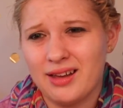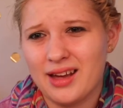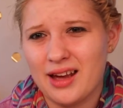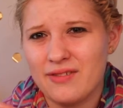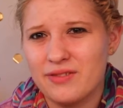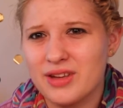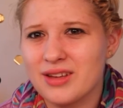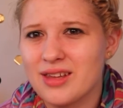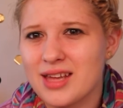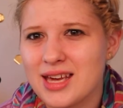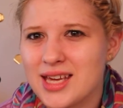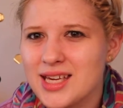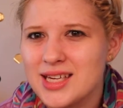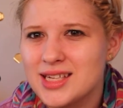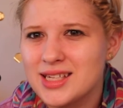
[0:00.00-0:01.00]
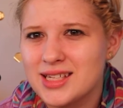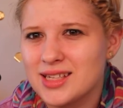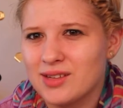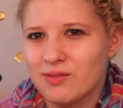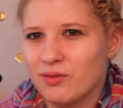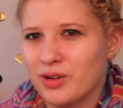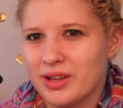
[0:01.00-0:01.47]
I feel like,
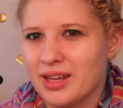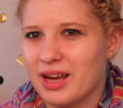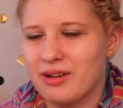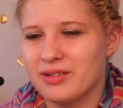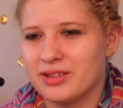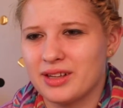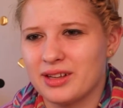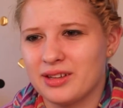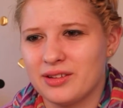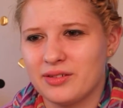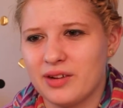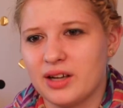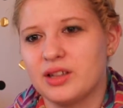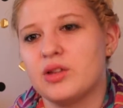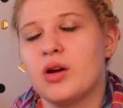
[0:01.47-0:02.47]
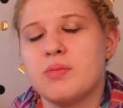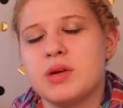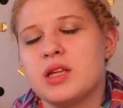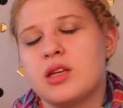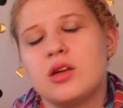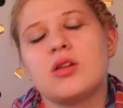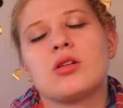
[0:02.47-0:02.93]
really, how is that gonna affect you? I
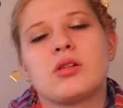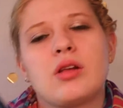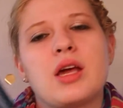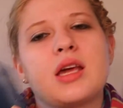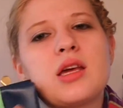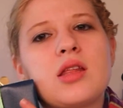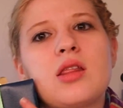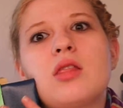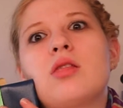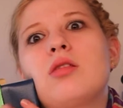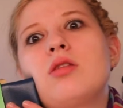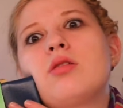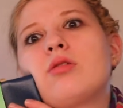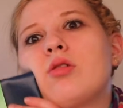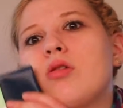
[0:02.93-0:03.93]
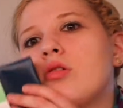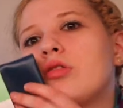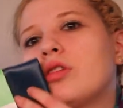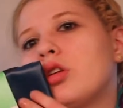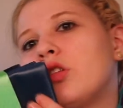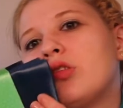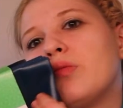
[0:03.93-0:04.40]
mean, you're like this close
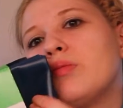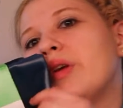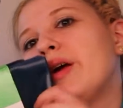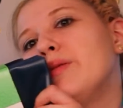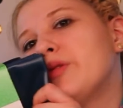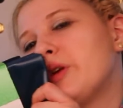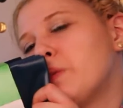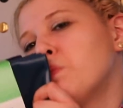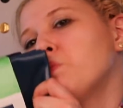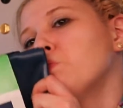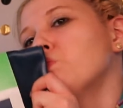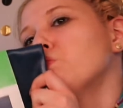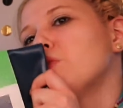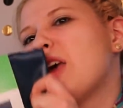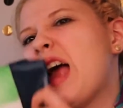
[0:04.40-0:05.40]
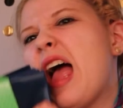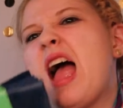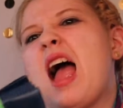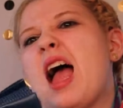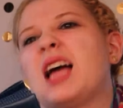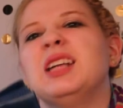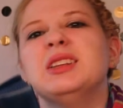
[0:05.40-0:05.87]
to it sometimes, you're like
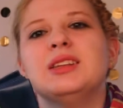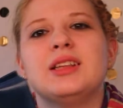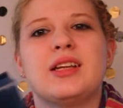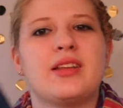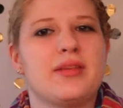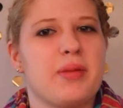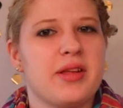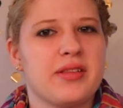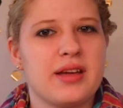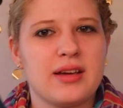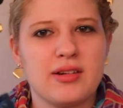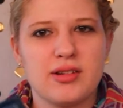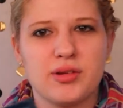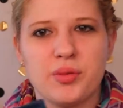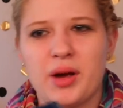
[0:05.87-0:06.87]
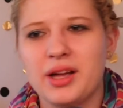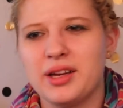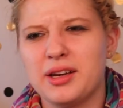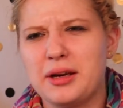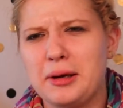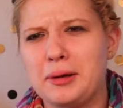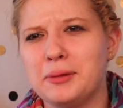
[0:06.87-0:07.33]
smells like your sweat,
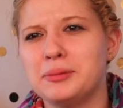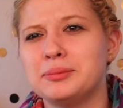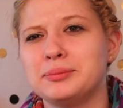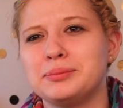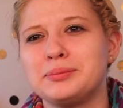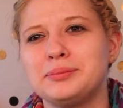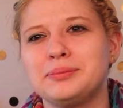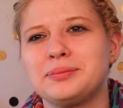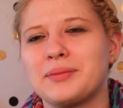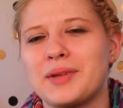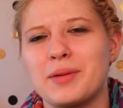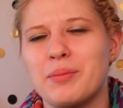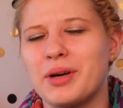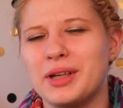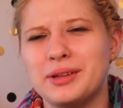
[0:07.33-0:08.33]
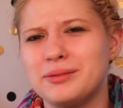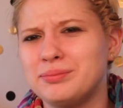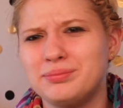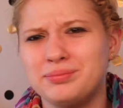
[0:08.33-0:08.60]
you know. But